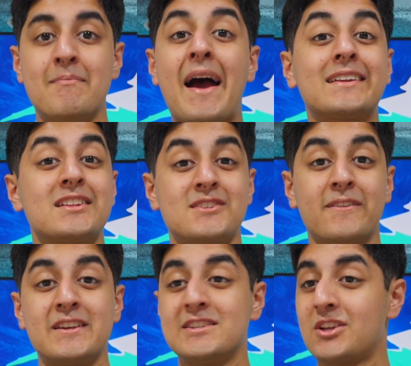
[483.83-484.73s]
magnets
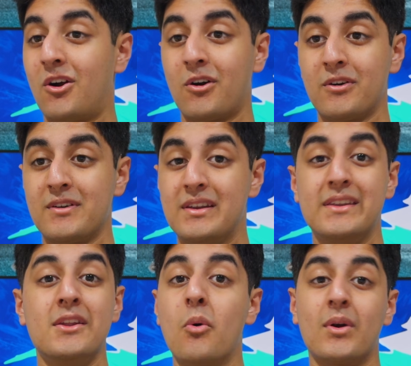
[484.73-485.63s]
on these are
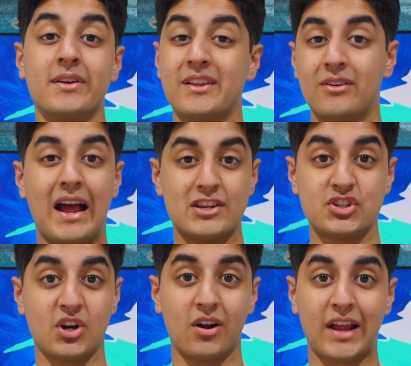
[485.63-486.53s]
nowhere near as
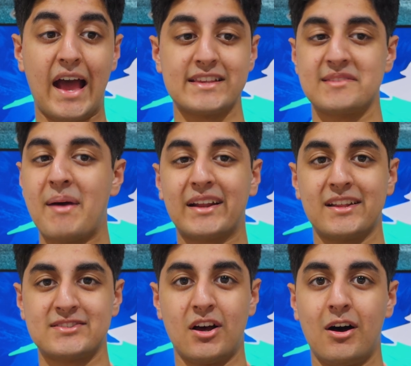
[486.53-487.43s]
strong as the
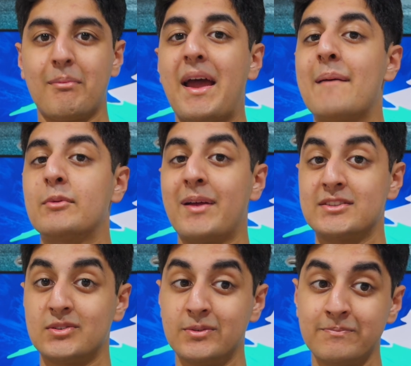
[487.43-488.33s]
magnets on my Apple
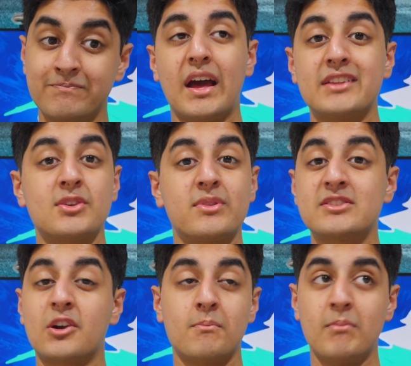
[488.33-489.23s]
Pencil. And so
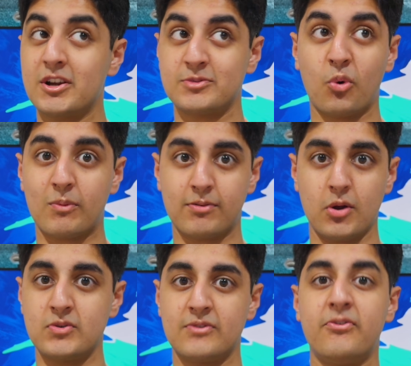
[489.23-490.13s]
these are much more
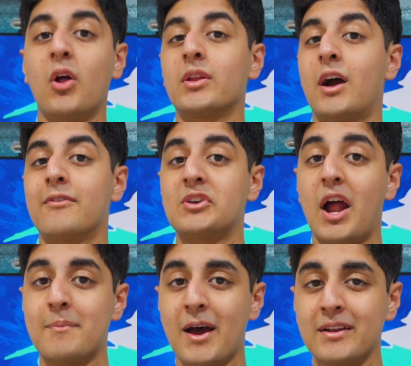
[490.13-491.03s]
prone to falling off your
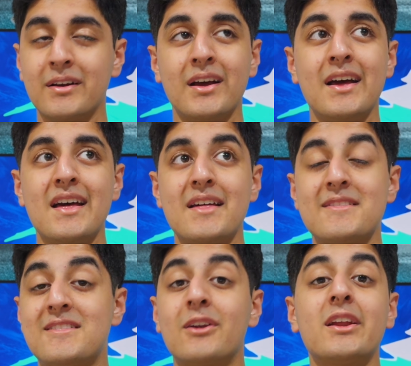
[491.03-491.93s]
iPad.
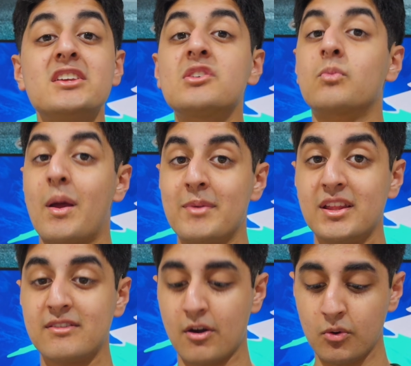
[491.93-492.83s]
There is a
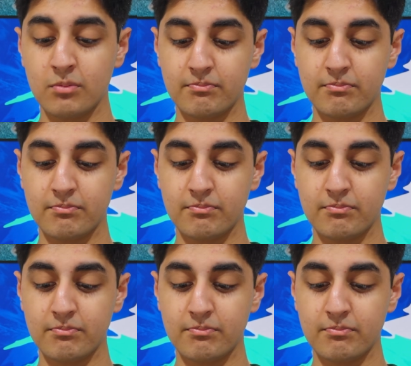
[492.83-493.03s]
remedy though.